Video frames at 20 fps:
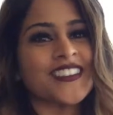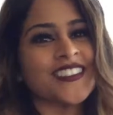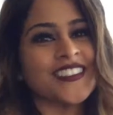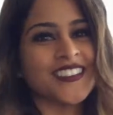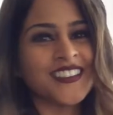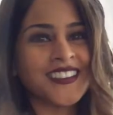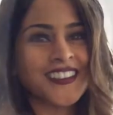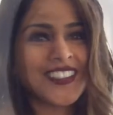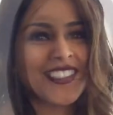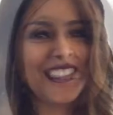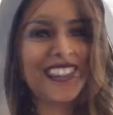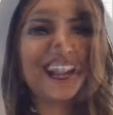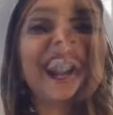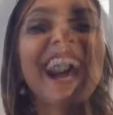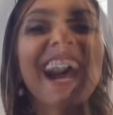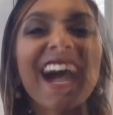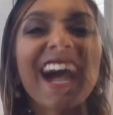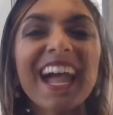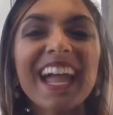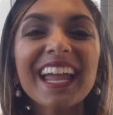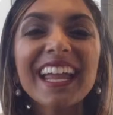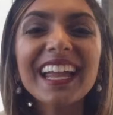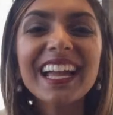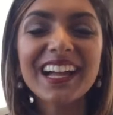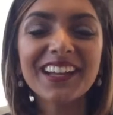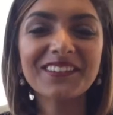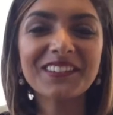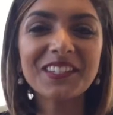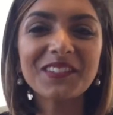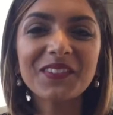I'm just kidding. Hi,
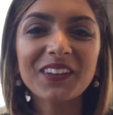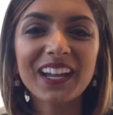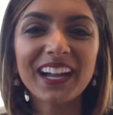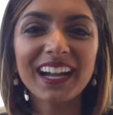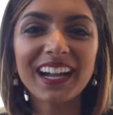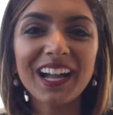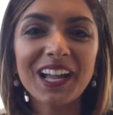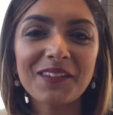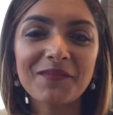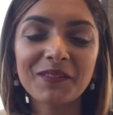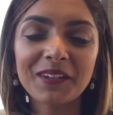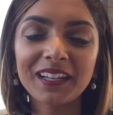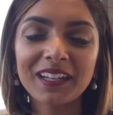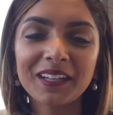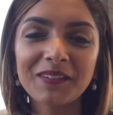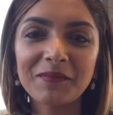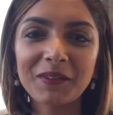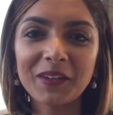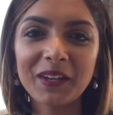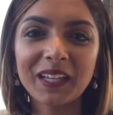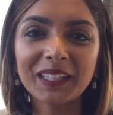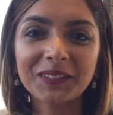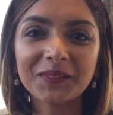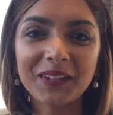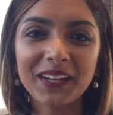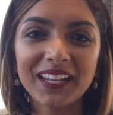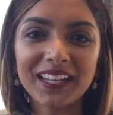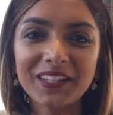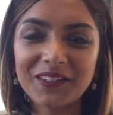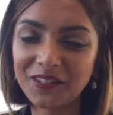I'm Deepika. I'm a beauty
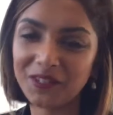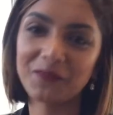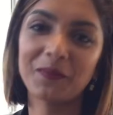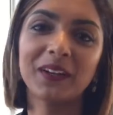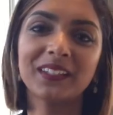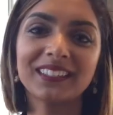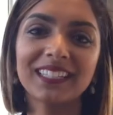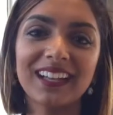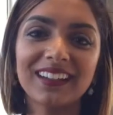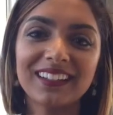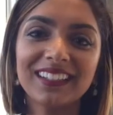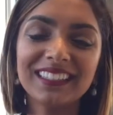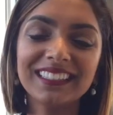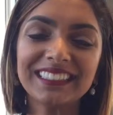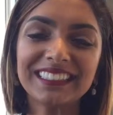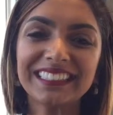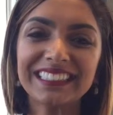expert and YouTube personality.